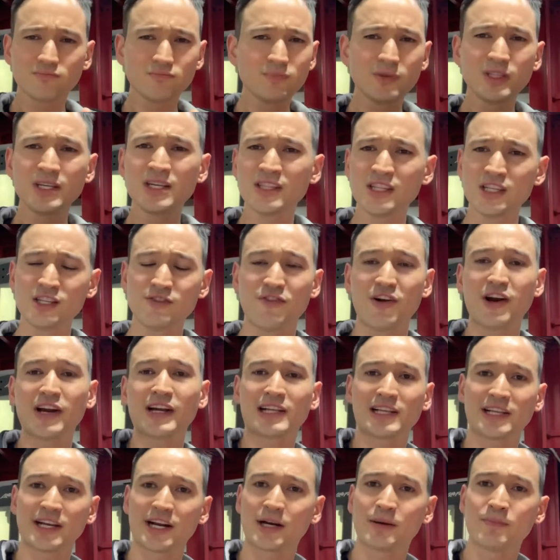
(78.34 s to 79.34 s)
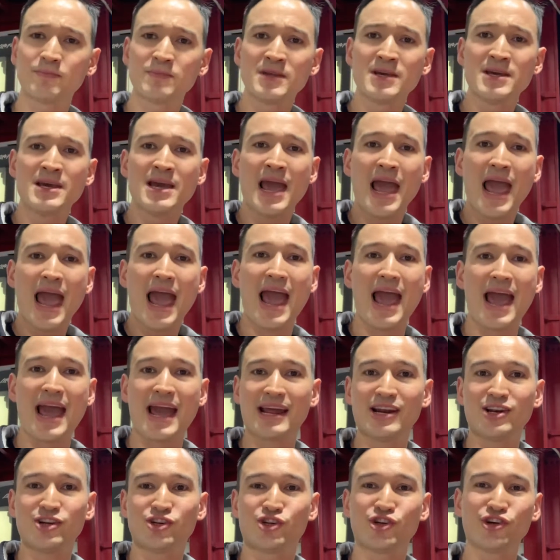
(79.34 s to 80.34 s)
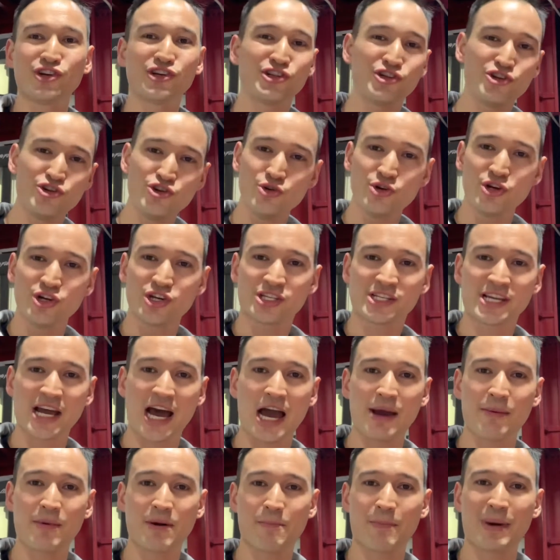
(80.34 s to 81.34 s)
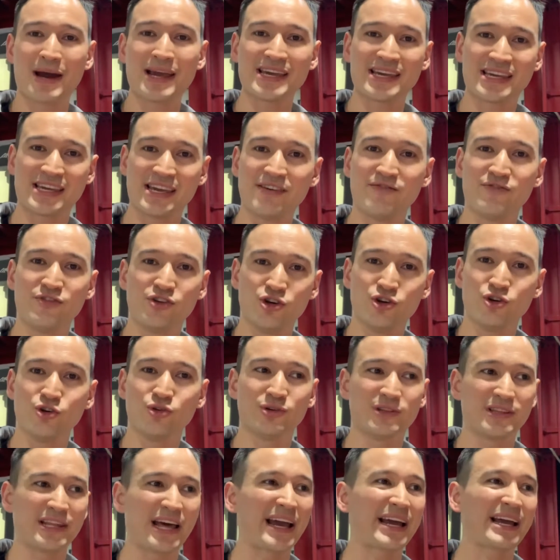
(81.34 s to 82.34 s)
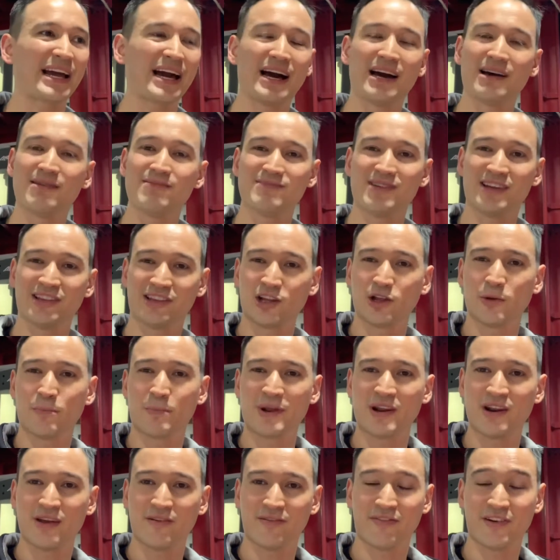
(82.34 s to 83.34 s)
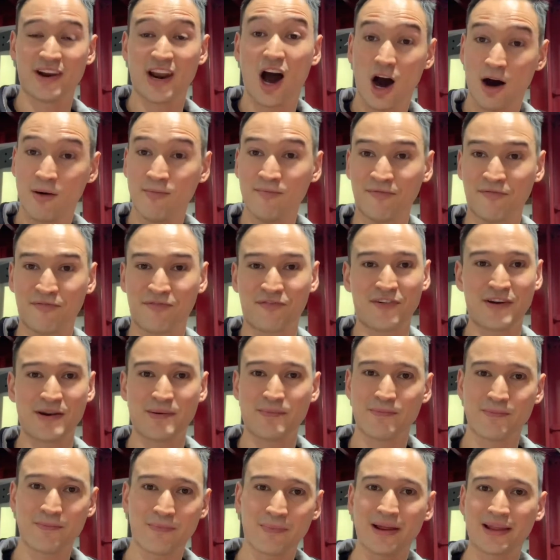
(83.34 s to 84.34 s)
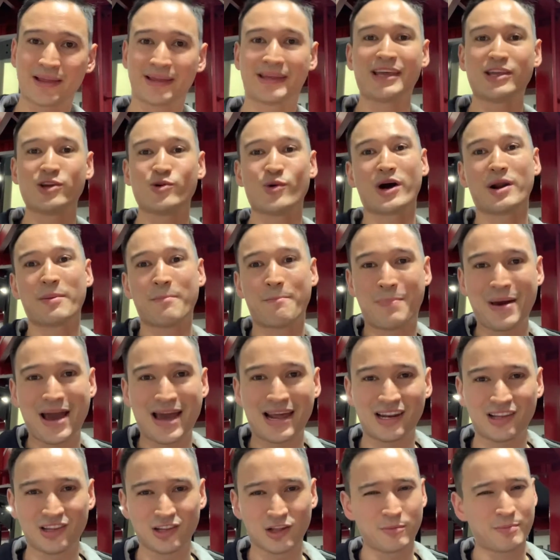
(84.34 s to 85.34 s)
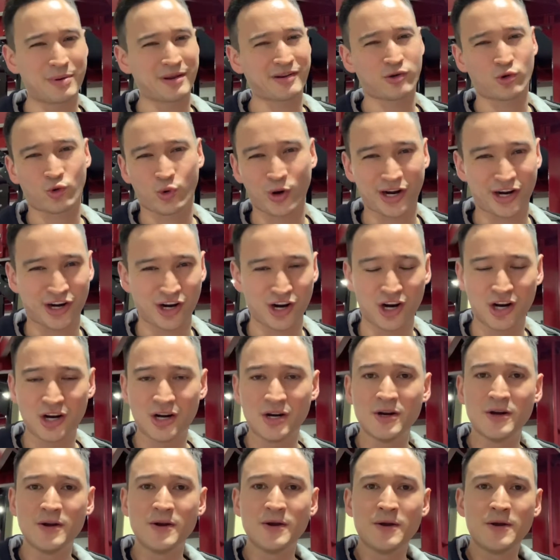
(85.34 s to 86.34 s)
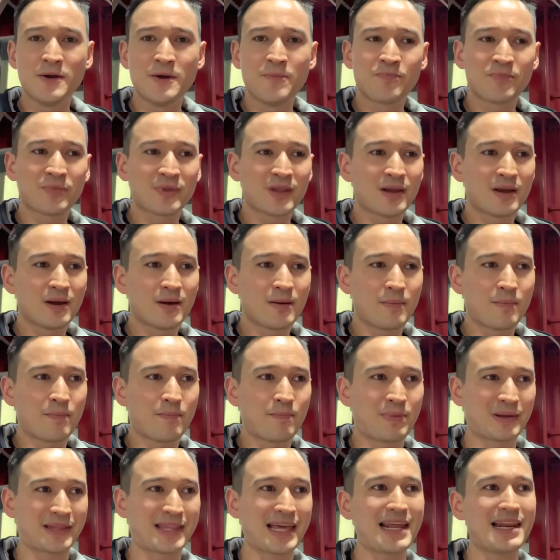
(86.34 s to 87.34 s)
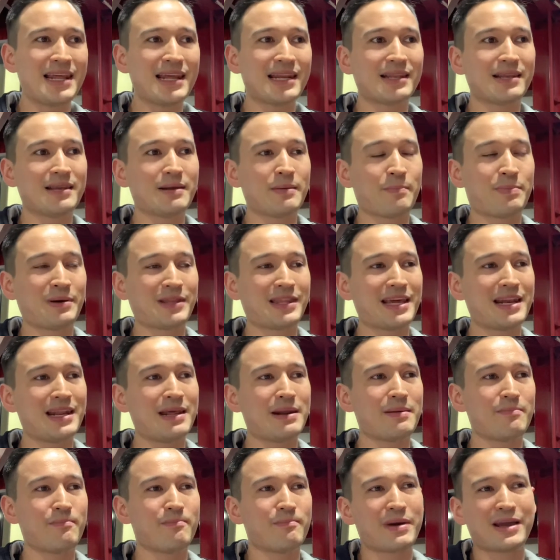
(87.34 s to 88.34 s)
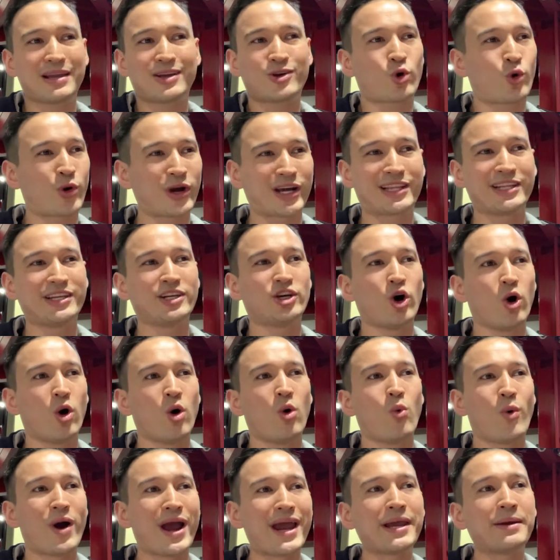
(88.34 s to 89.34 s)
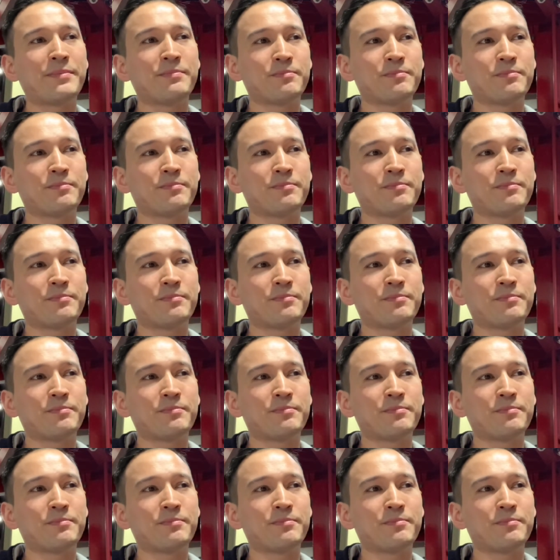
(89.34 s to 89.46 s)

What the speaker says: This is very clear. And during the New Year's time, it might give you like a little bit of an oomph and get you out of bed a little bit quicker. But then it may quickly go away.